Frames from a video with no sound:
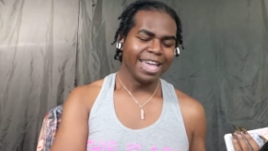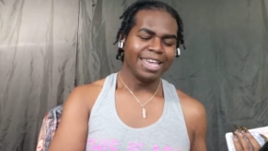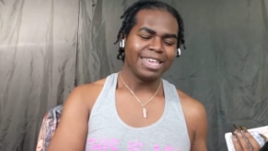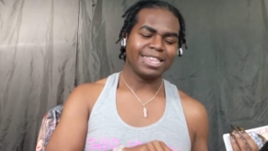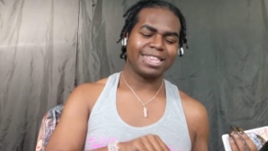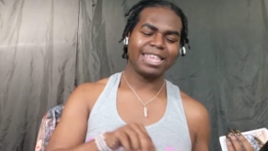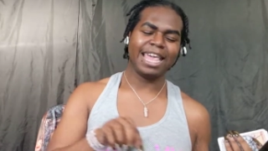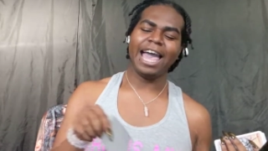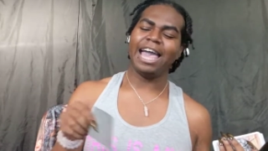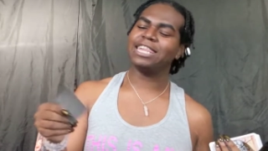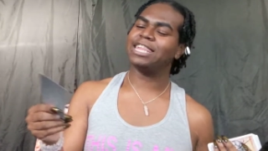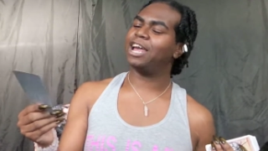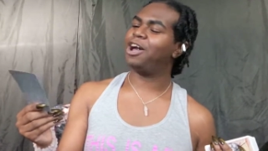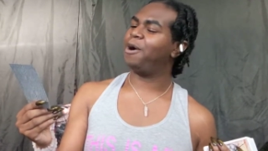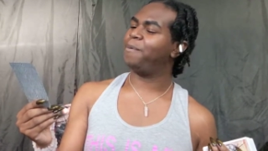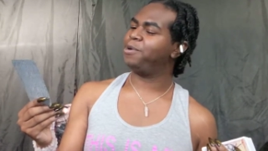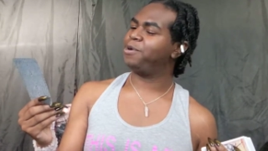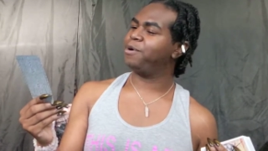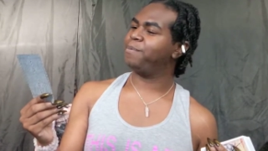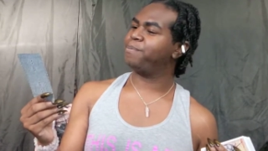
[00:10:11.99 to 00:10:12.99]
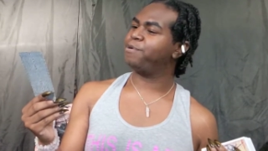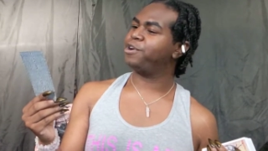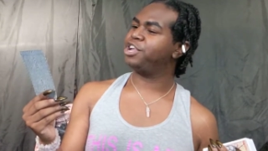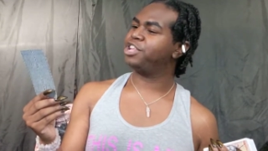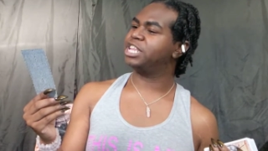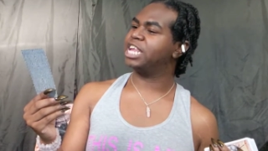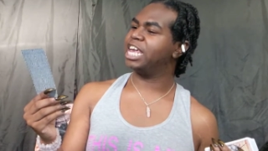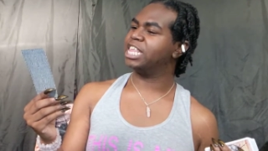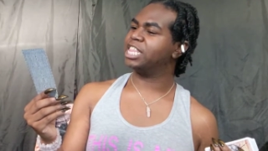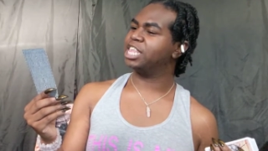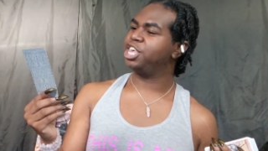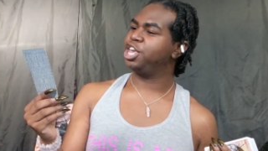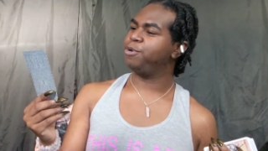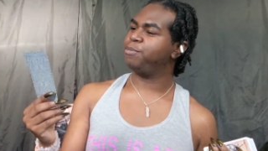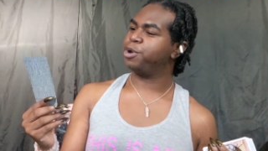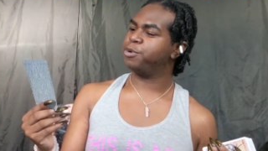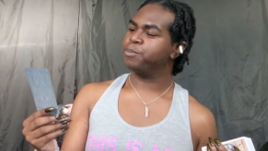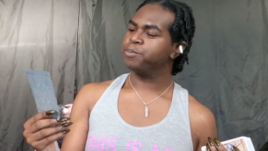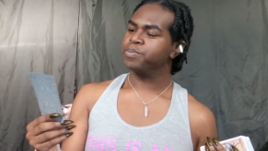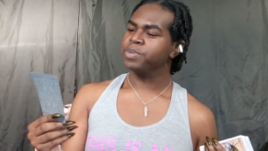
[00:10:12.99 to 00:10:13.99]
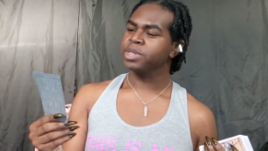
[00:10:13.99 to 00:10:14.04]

Sad I hope you appreciate the humor.